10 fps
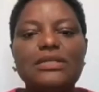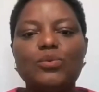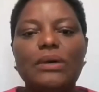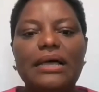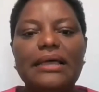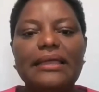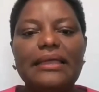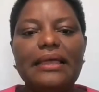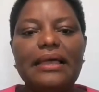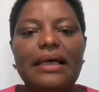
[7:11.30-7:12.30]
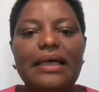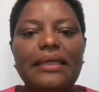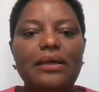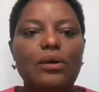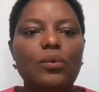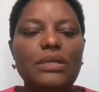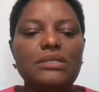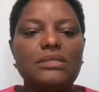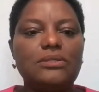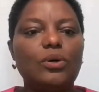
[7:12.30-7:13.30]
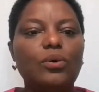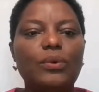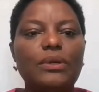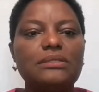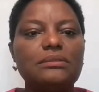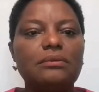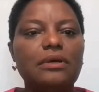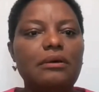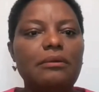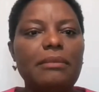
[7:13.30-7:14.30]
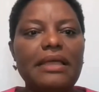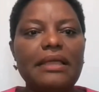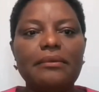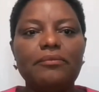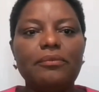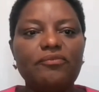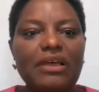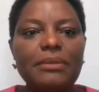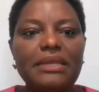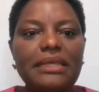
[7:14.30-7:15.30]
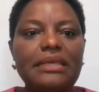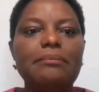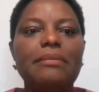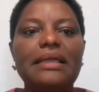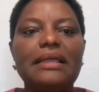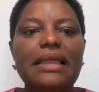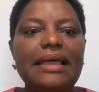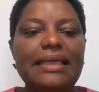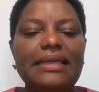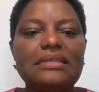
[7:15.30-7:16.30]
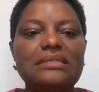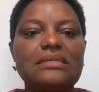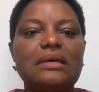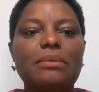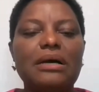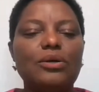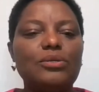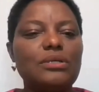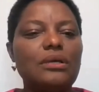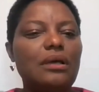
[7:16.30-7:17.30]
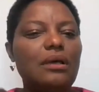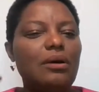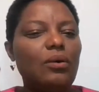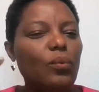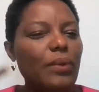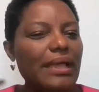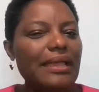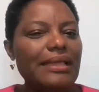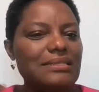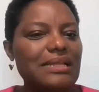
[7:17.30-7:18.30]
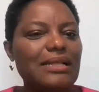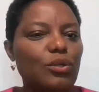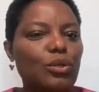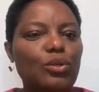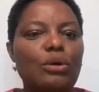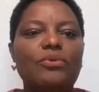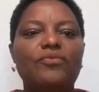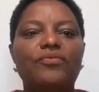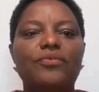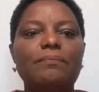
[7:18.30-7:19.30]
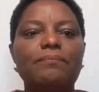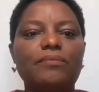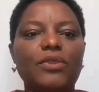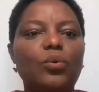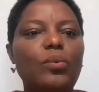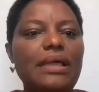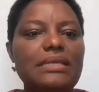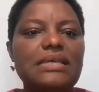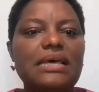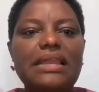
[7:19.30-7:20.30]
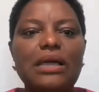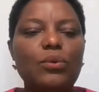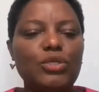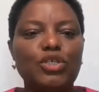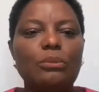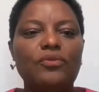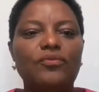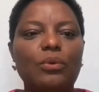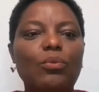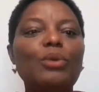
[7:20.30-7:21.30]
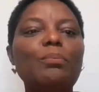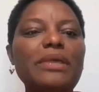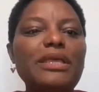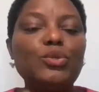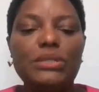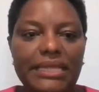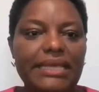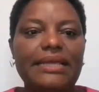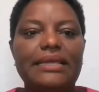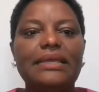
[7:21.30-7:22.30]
why I always talk with my family, my clients about where is that thought coming from? Where is that language coming from? What made you think